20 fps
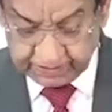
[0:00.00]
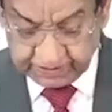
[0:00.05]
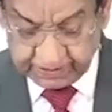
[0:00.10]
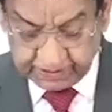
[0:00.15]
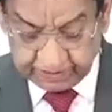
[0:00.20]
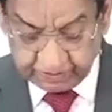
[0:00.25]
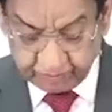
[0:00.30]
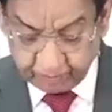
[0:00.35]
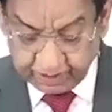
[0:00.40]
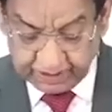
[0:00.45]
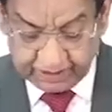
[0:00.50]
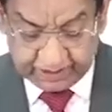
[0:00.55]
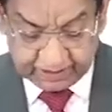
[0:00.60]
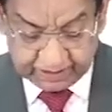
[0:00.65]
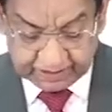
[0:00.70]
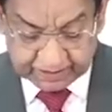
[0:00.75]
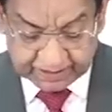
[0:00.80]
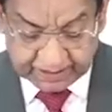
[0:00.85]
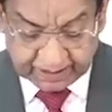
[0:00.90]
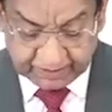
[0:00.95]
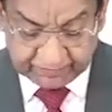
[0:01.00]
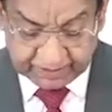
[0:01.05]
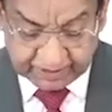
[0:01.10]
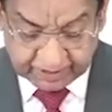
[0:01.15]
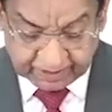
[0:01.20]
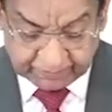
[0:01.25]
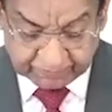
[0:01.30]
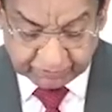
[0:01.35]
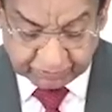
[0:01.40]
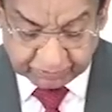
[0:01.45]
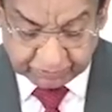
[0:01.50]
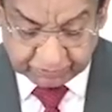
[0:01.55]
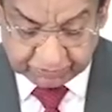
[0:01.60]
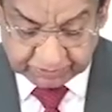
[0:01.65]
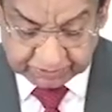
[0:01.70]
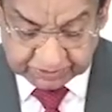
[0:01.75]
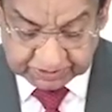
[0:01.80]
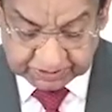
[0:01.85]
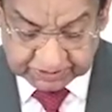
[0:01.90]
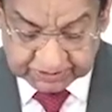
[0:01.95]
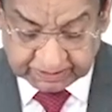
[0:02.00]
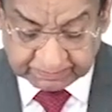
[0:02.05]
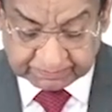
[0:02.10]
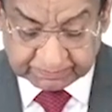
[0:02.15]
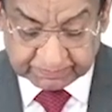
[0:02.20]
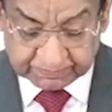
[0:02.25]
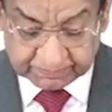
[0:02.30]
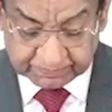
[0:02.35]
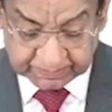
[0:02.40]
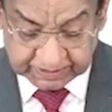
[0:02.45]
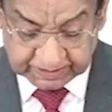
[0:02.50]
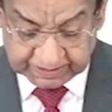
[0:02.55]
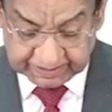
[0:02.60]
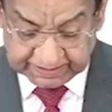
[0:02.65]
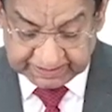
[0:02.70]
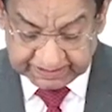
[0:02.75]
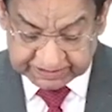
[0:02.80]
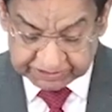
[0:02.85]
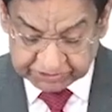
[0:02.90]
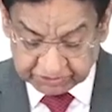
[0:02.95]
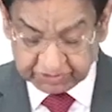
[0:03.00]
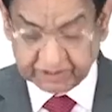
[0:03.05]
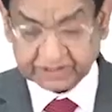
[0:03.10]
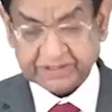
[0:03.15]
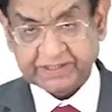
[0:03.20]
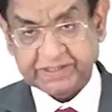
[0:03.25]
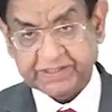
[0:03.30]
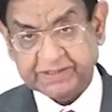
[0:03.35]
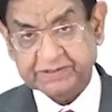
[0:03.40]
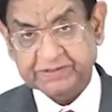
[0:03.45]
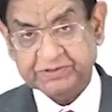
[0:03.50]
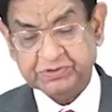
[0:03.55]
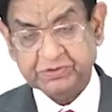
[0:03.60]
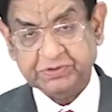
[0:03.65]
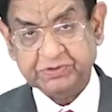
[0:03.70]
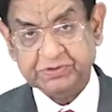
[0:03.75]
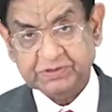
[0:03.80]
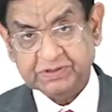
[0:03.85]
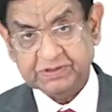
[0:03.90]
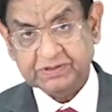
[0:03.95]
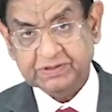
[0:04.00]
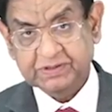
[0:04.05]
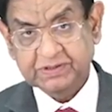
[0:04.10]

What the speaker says: Well, now we come to some extra things.